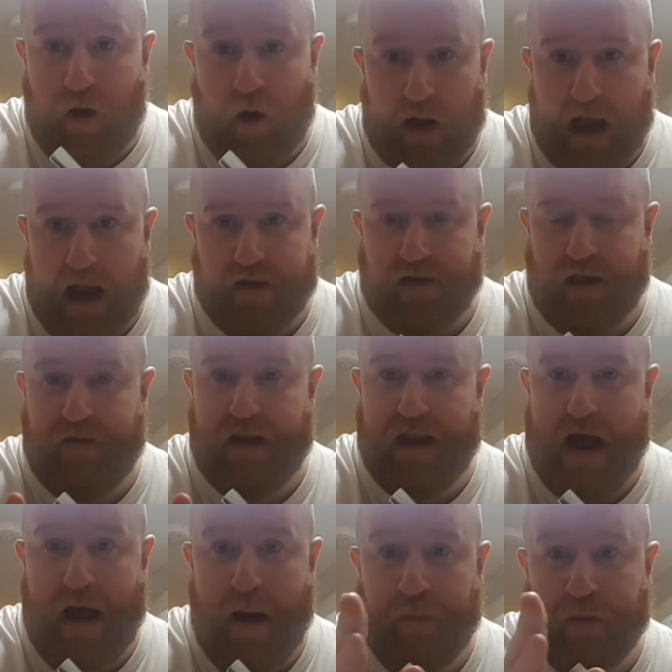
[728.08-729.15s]
note, guys, leave it
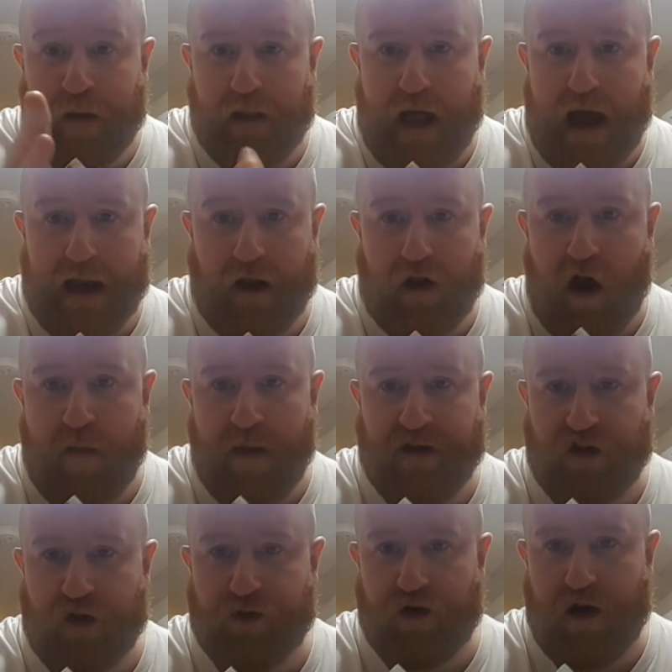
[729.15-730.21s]
there. Like,
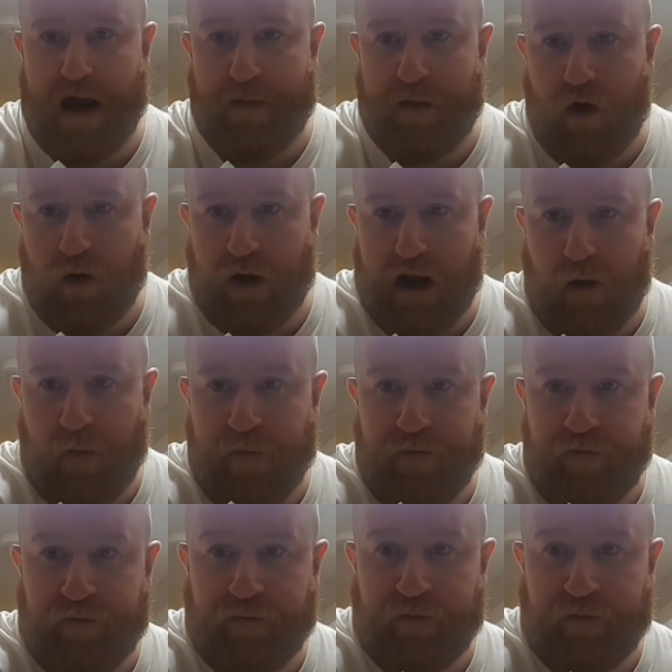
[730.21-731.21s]
comment, subscribe. Cody out.